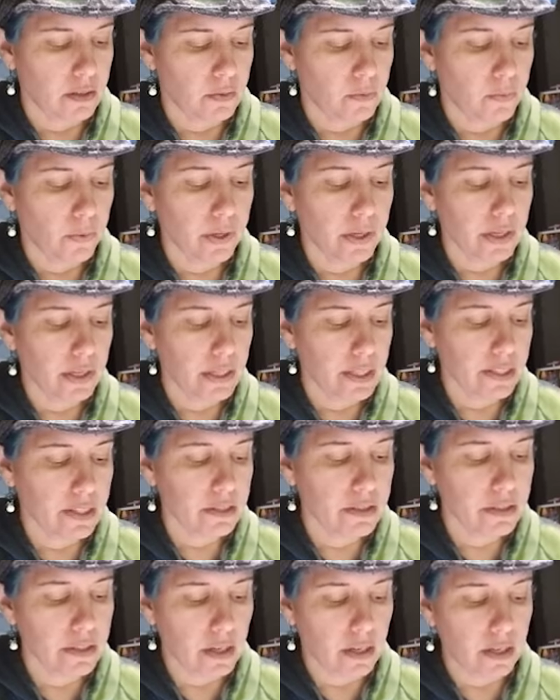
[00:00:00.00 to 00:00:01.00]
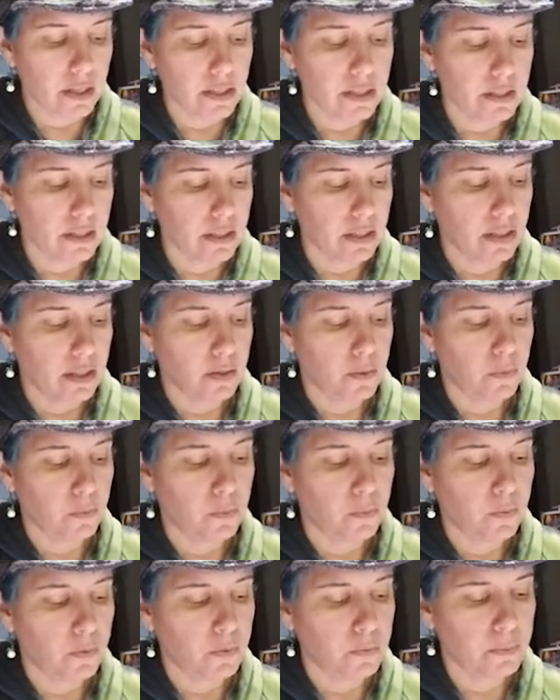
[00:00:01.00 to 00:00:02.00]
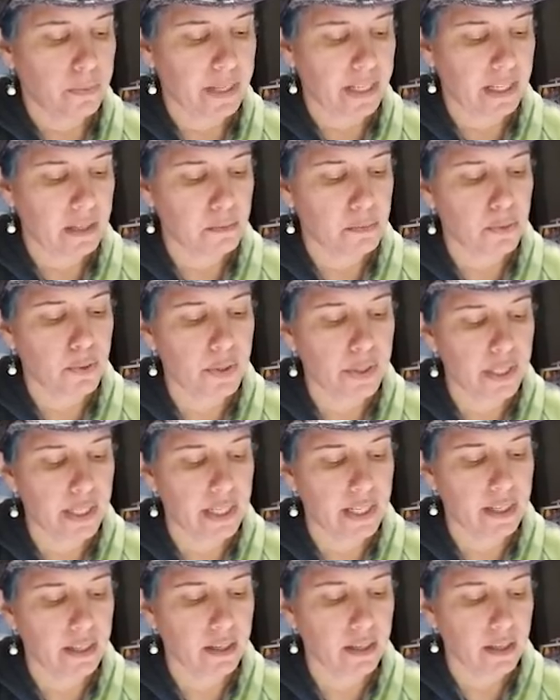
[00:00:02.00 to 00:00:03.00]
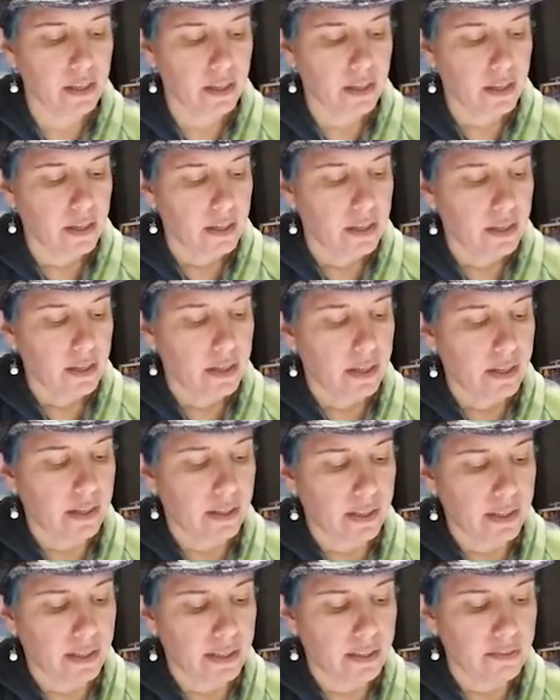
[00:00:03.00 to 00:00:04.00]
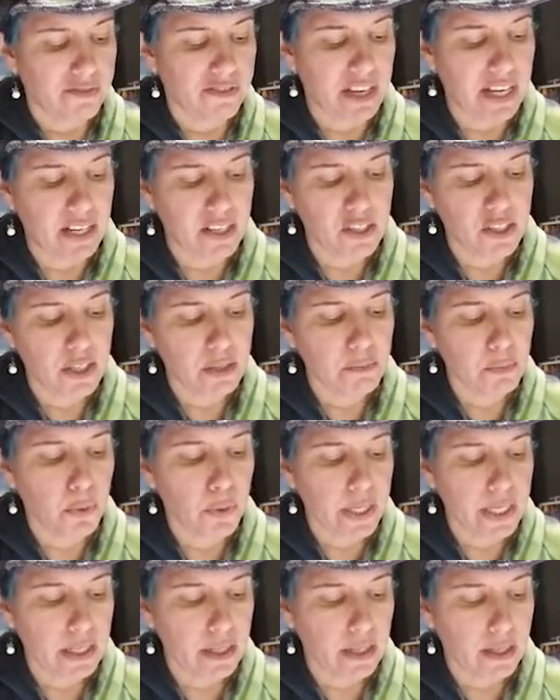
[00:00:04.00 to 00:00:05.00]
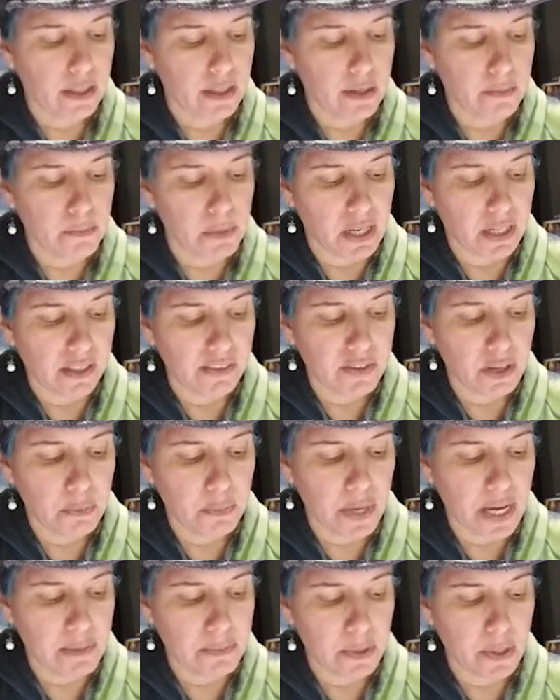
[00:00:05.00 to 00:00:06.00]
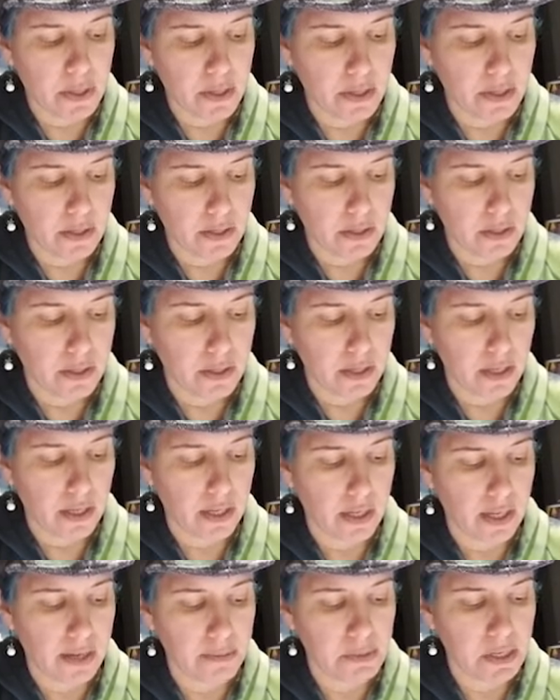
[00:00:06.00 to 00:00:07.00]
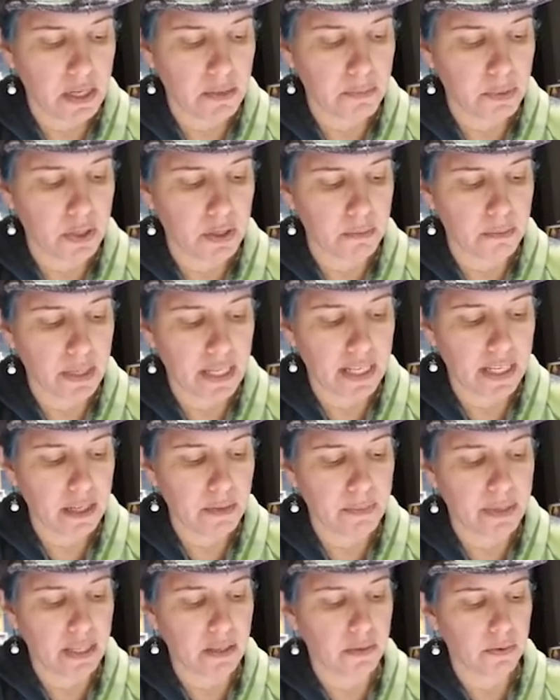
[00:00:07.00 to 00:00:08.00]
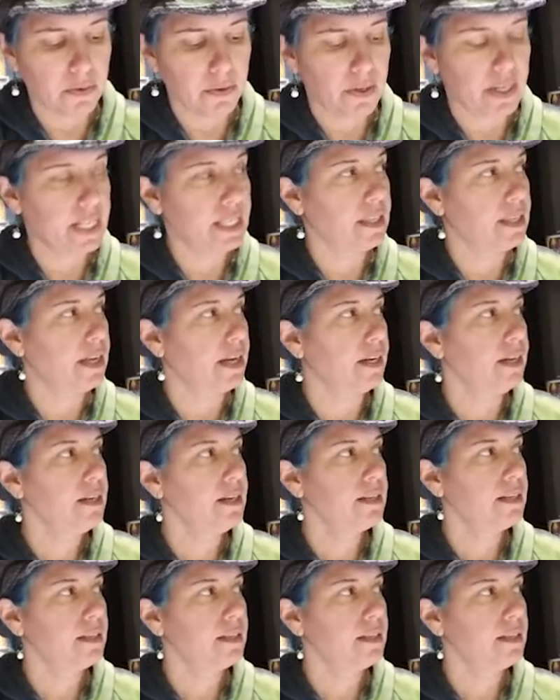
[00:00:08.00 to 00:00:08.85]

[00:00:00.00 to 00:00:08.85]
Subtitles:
we're going to start by putting a vanishing point in the middle of your paper. And I'm going to put mine about right there.